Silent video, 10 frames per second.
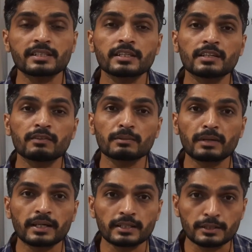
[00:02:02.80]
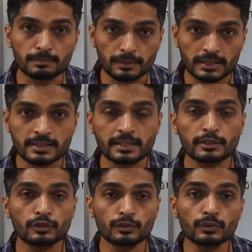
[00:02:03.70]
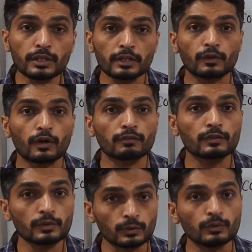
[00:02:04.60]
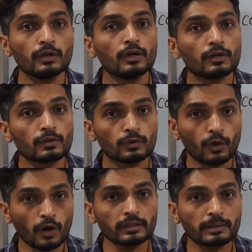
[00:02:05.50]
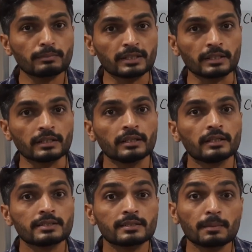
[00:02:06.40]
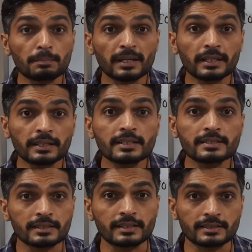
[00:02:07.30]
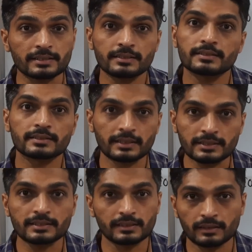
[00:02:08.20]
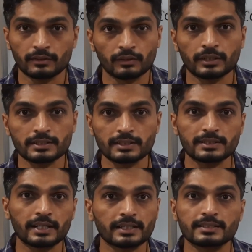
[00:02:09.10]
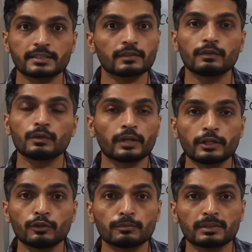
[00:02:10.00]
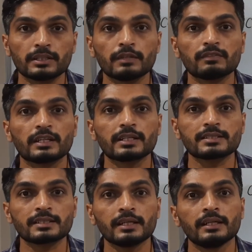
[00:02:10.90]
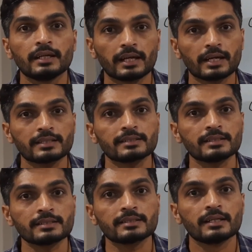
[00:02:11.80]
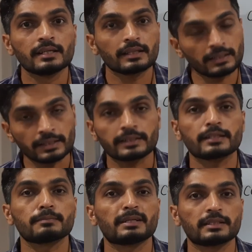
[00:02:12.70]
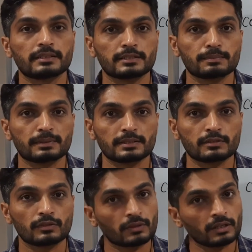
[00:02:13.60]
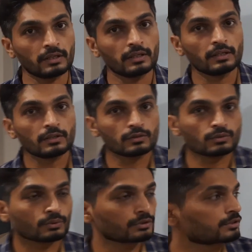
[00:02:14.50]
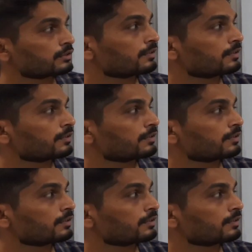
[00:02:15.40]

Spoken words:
a given matrix space as a union of two non-empty separated sets such such that X is equal to A union B, then we can say X is connected matrix space. Okay, so this is